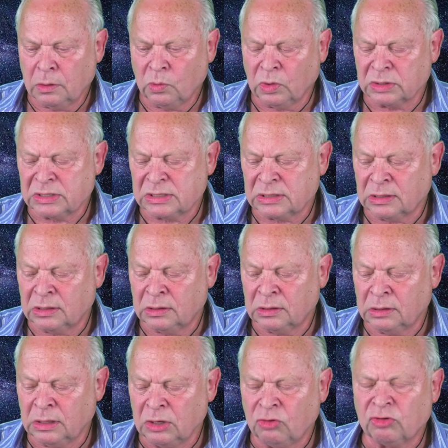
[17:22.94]
What's
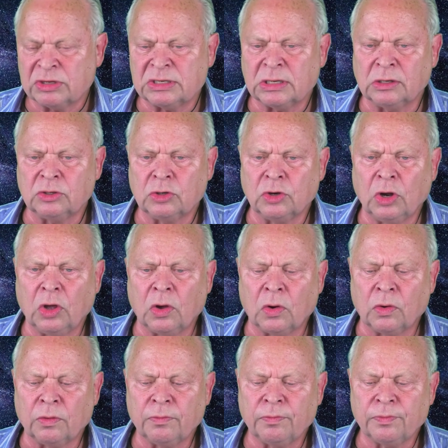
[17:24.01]
interesting to
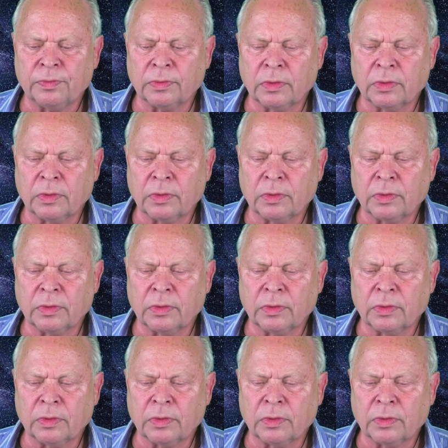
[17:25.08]
know